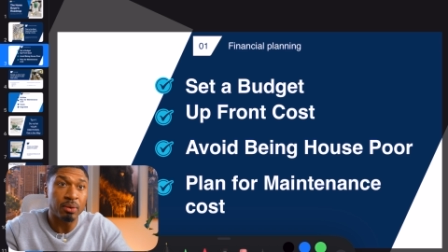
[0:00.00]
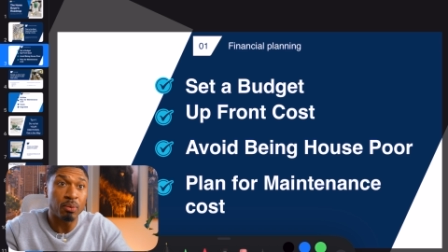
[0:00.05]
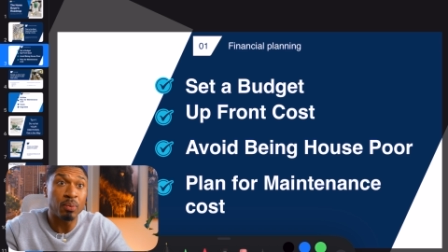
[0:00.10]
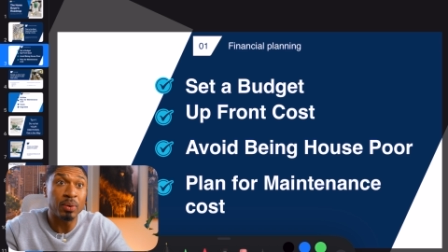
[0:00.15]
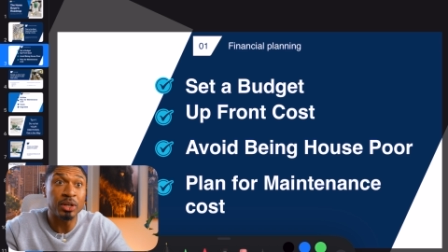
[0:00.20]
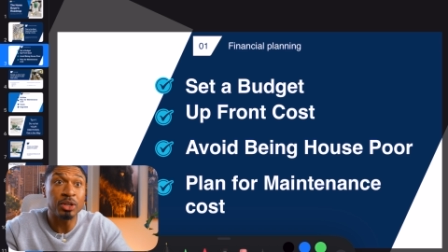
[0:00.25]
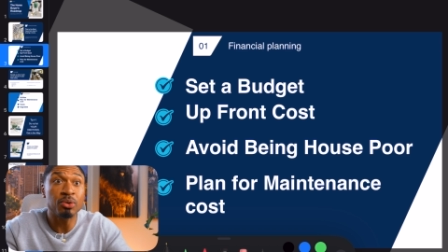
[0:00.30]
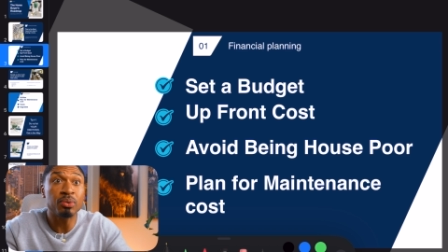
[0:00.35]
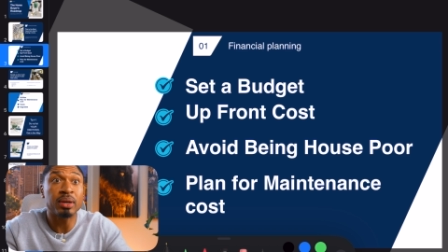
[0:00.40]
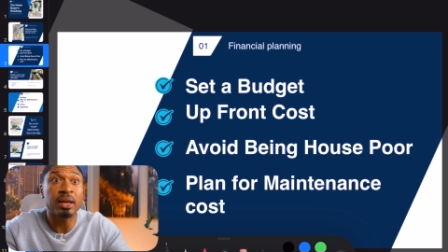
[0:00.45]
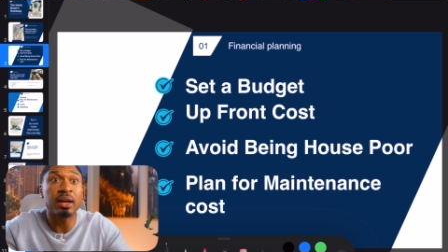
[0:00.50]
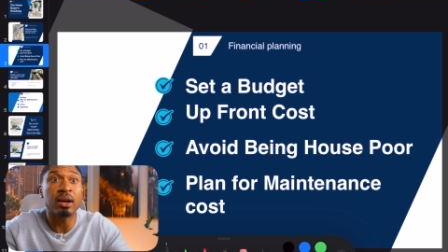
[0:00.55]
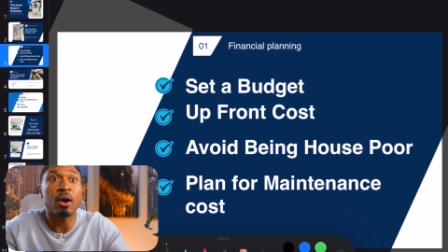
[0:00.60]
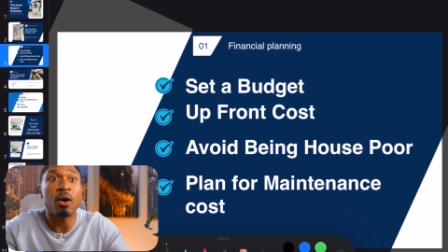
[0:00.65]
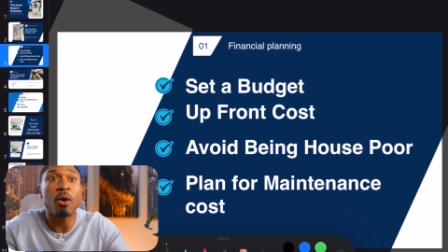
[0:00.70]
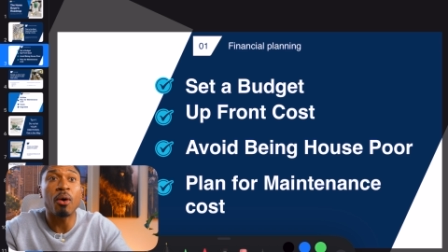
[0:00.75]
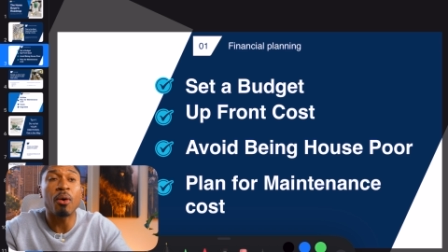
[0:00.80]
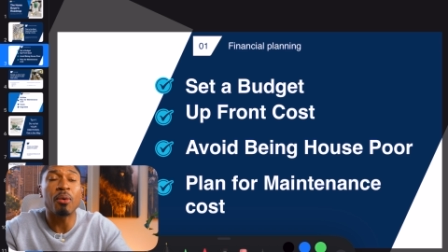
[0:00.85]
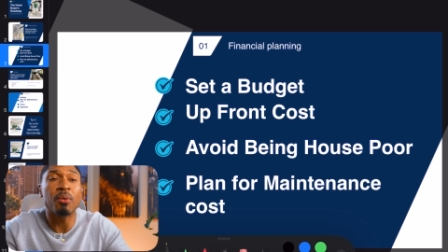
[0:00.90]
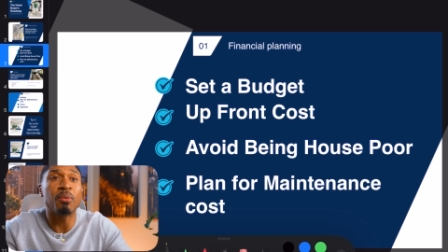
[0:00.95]

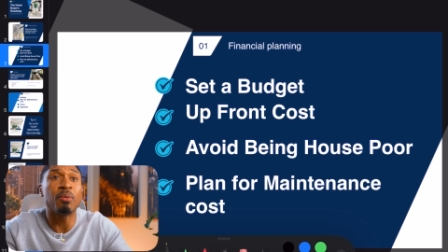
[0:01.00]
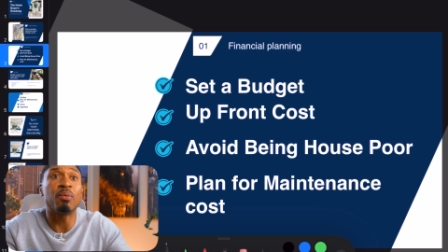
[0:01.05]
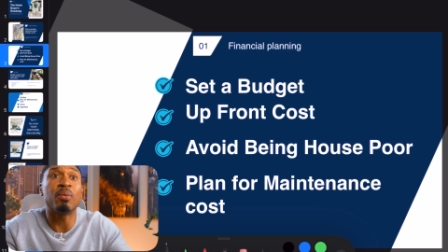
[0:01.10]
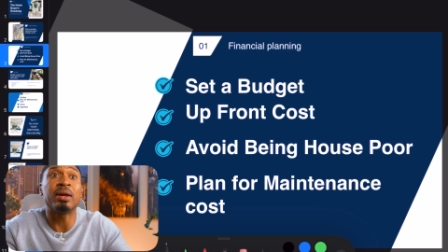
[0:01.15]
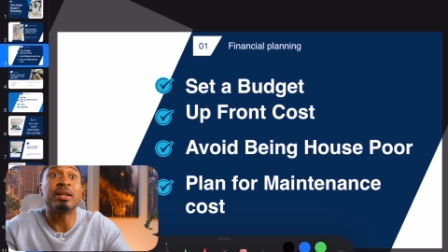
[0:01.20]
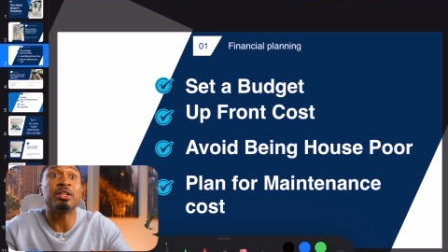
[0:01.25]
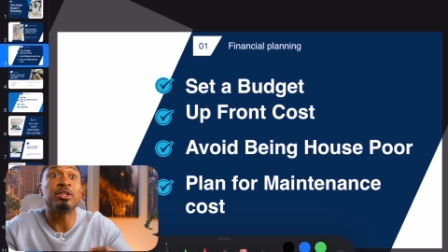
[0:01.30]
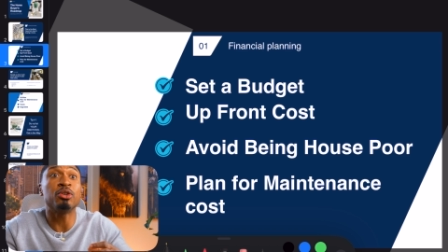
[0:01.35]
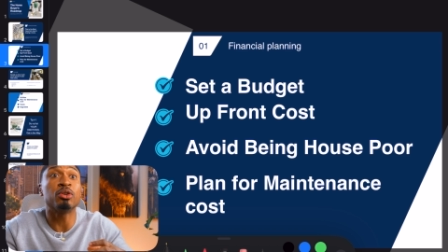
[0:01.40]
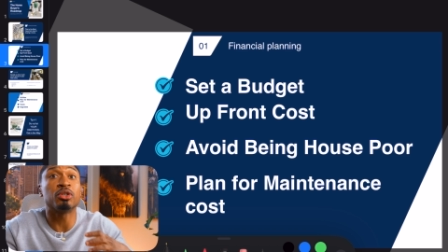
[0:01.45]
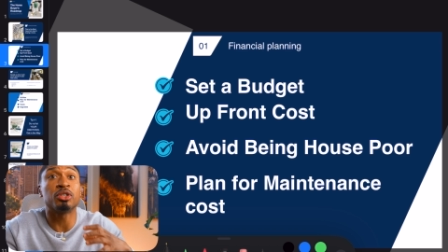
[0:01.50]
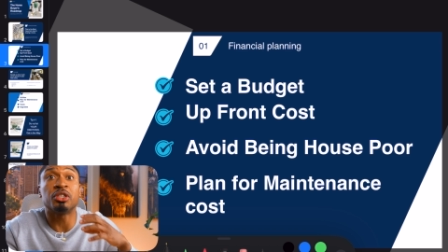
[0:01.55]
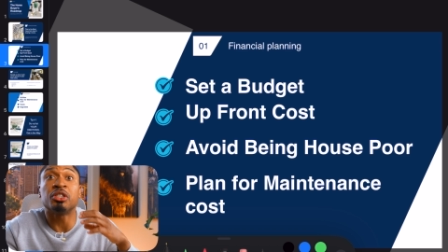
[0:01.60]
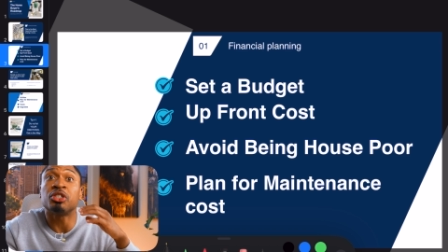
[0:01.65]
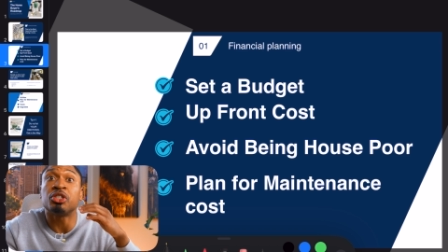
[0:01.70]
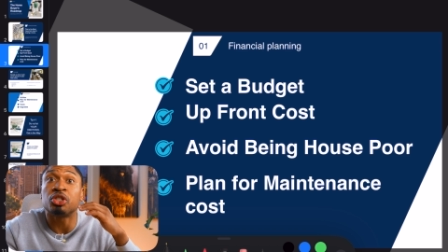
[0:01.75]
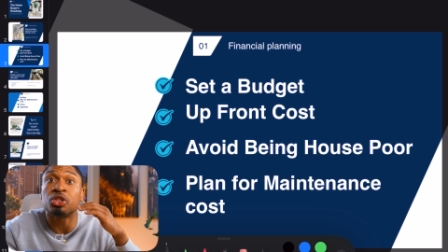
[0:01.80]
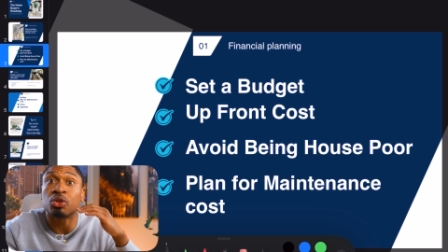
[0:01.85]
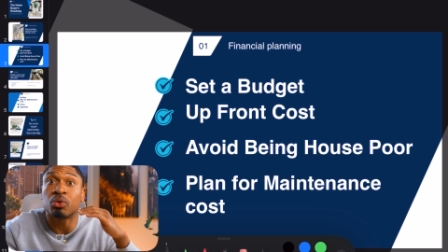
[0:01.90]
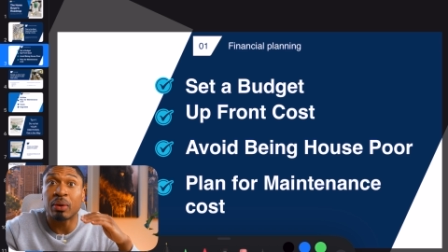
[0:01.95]
when you're
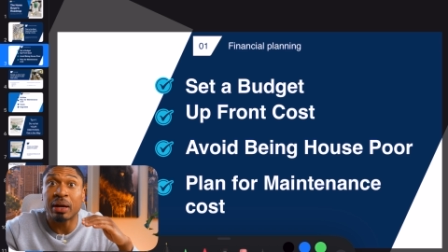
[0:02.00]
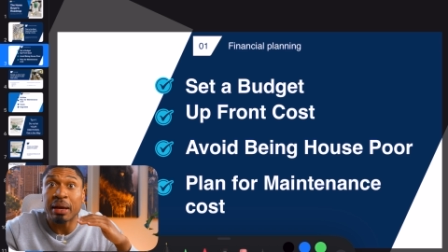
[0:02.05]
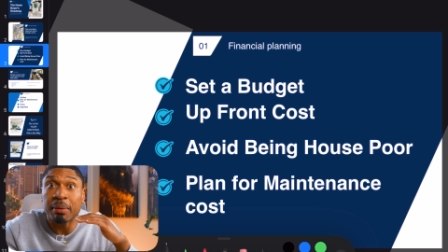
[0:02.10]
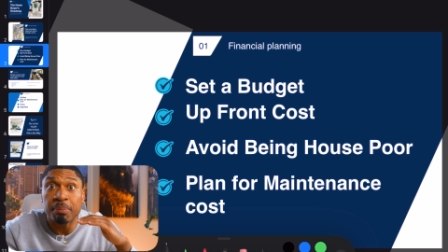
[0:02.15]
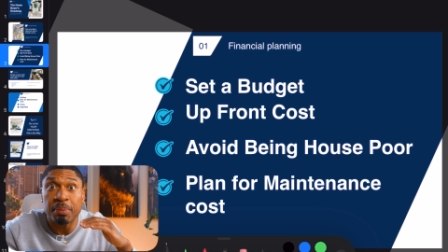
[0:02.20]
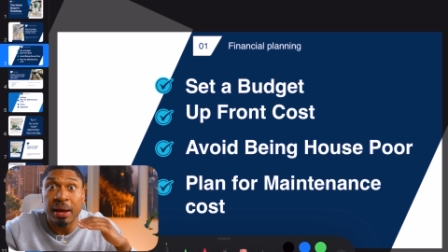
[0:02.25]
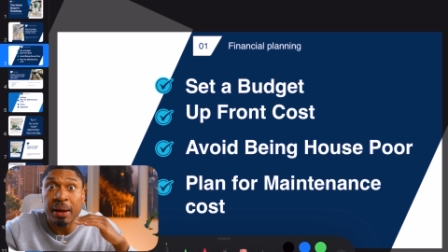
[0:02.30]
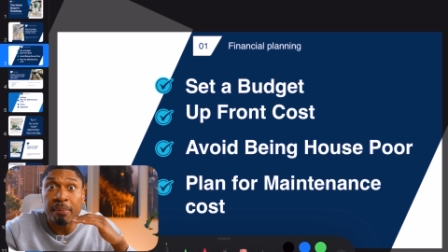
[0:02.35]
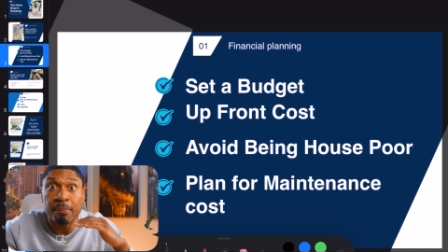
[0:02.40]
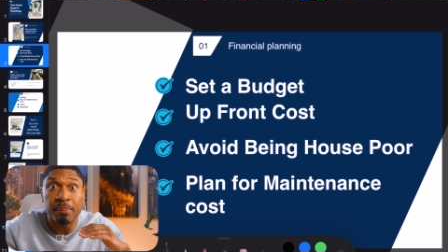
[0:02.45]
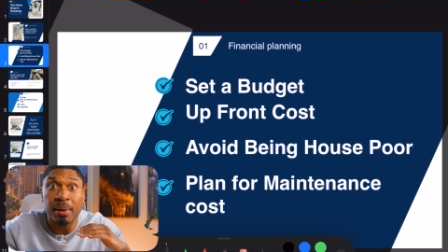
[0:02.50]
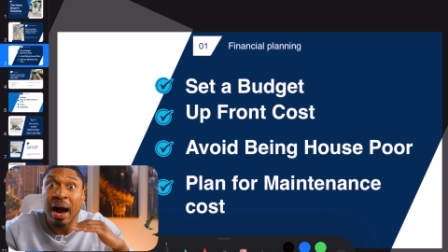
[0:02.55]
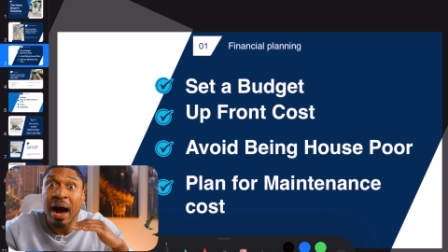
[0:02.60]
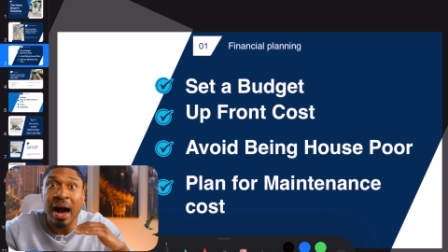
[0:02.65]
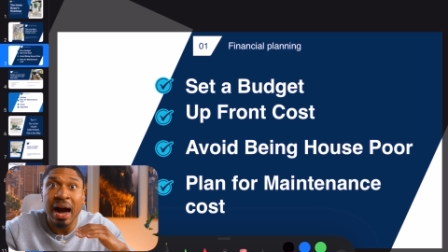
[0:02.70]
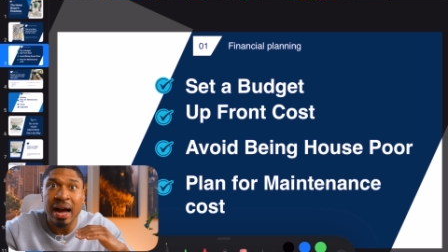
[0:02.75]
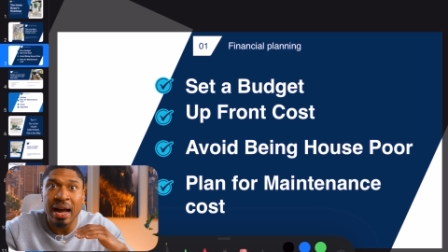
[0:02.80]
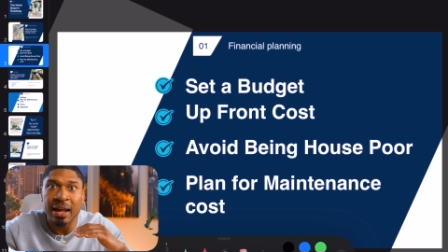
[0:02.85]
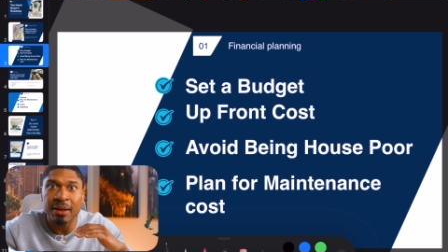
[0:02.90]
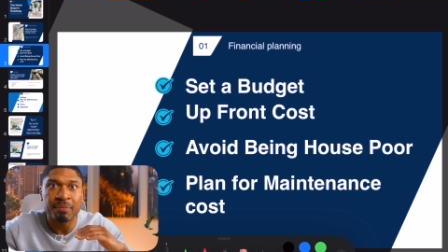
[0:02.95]
just scraping
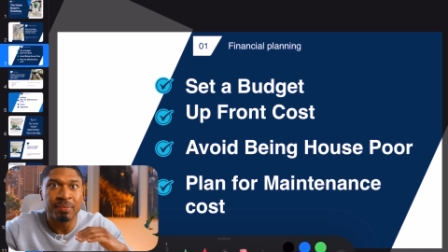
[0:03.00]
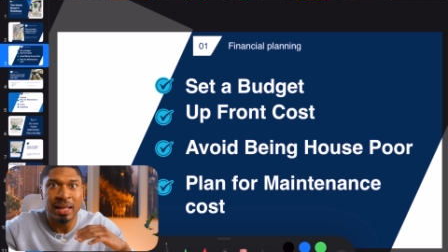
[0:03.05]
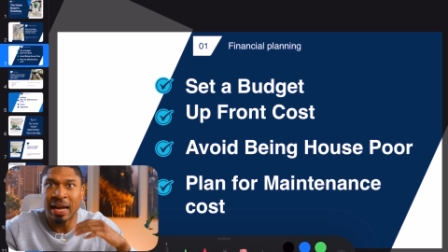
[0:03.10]
by